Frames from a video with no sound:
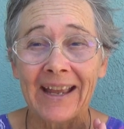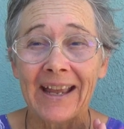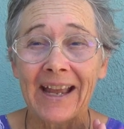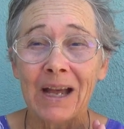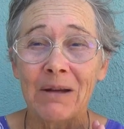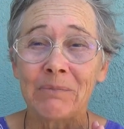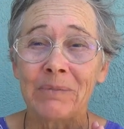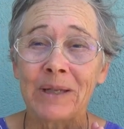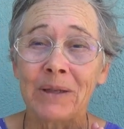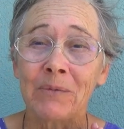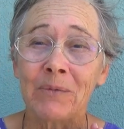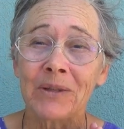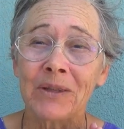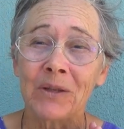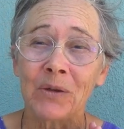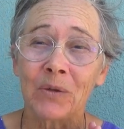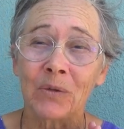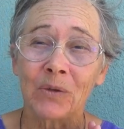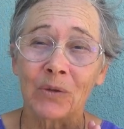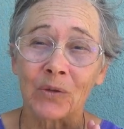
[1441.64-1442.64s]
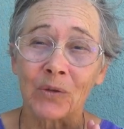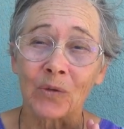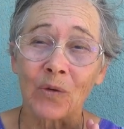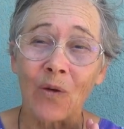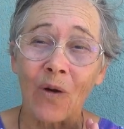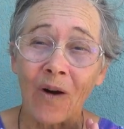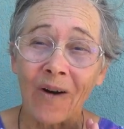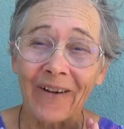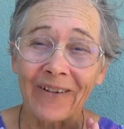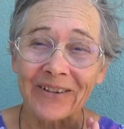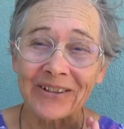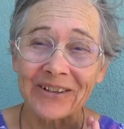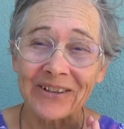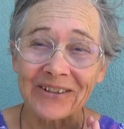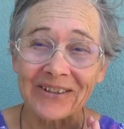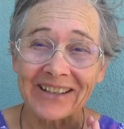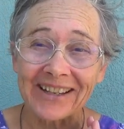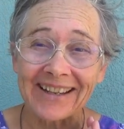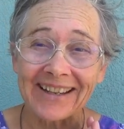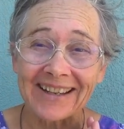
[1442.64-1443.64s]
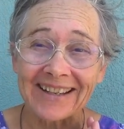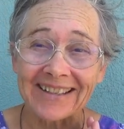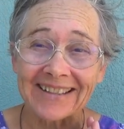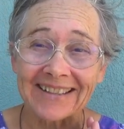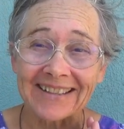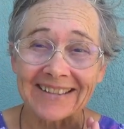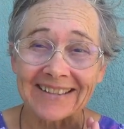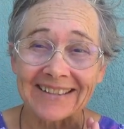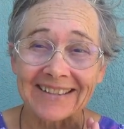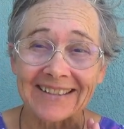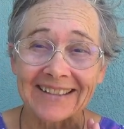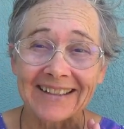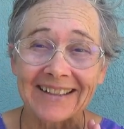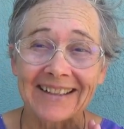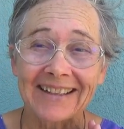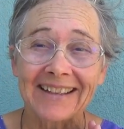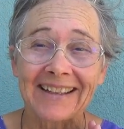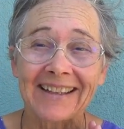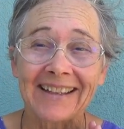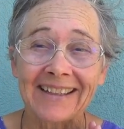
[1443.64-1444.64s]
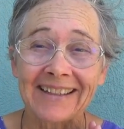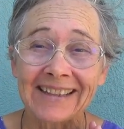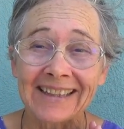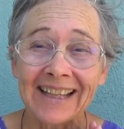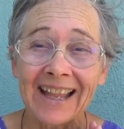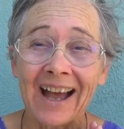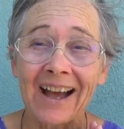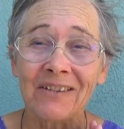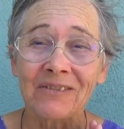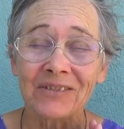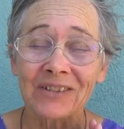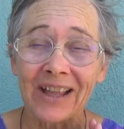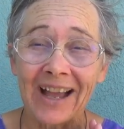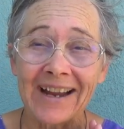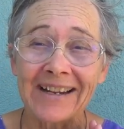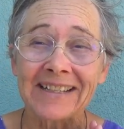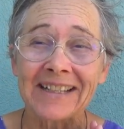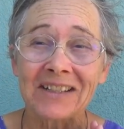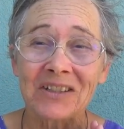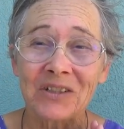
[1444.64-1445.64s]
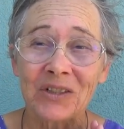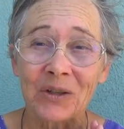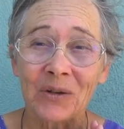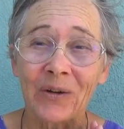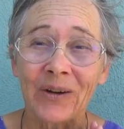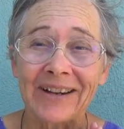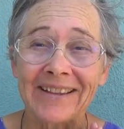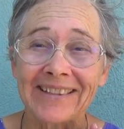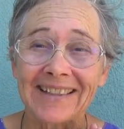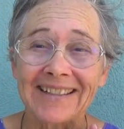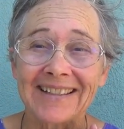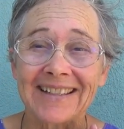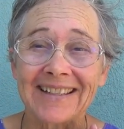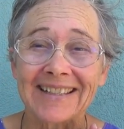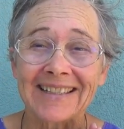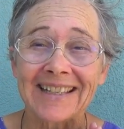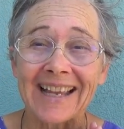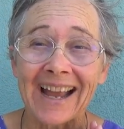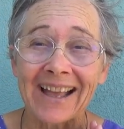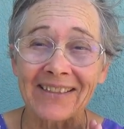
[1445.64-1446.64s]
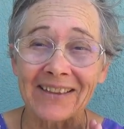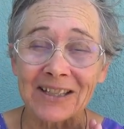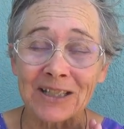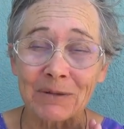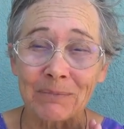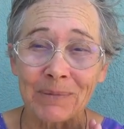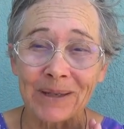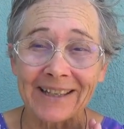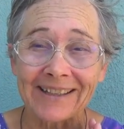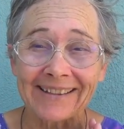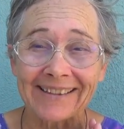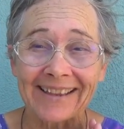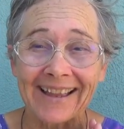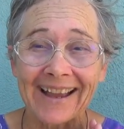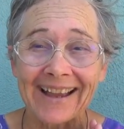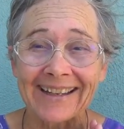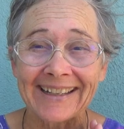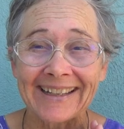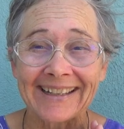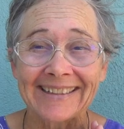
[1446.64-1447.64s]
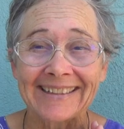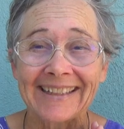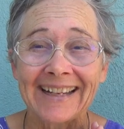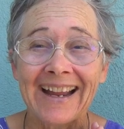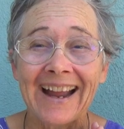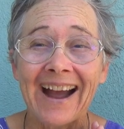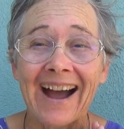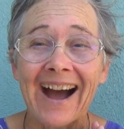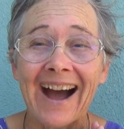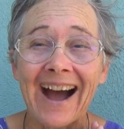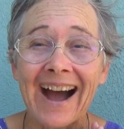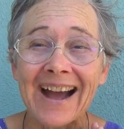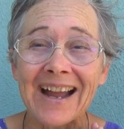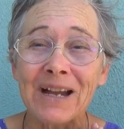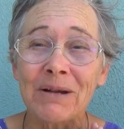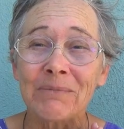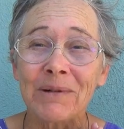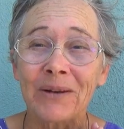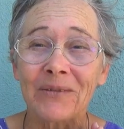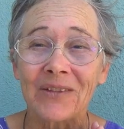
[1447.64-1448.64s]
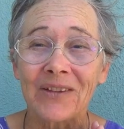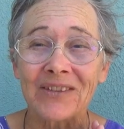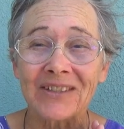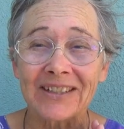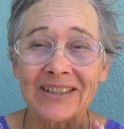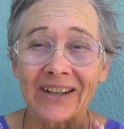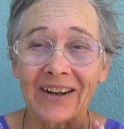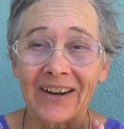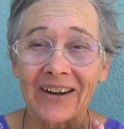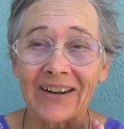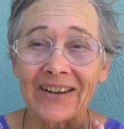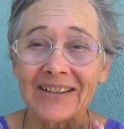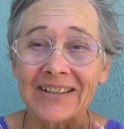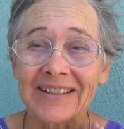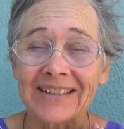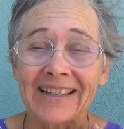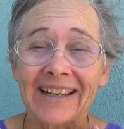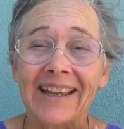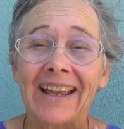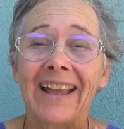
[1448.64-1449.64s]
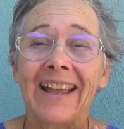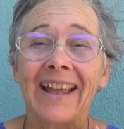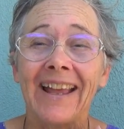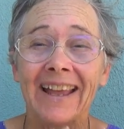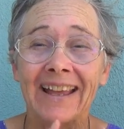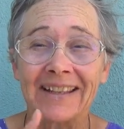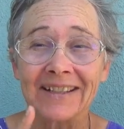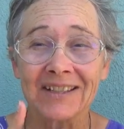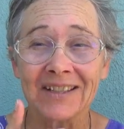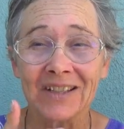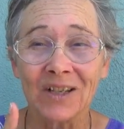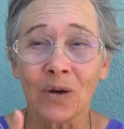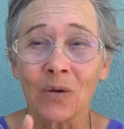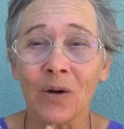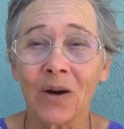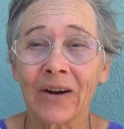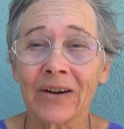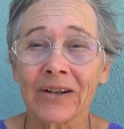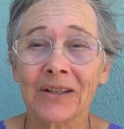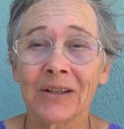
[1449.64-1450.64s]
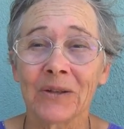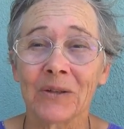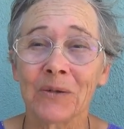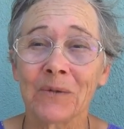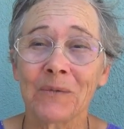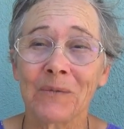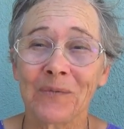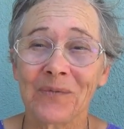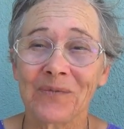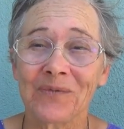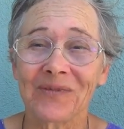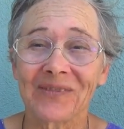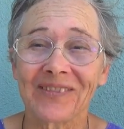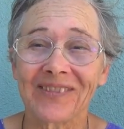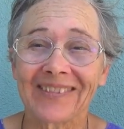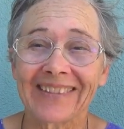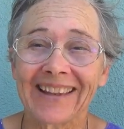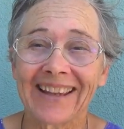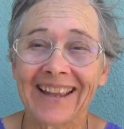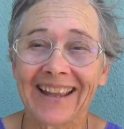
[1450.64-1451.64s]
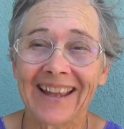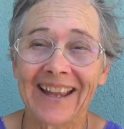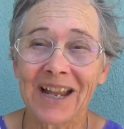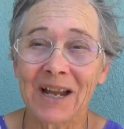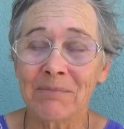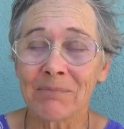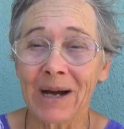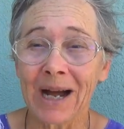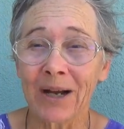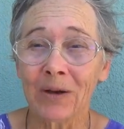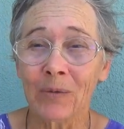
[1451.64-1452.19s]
and be with you through all your days. In love, light, and joy, this is Alice B. Clagett. I am of the stars, and so are you. My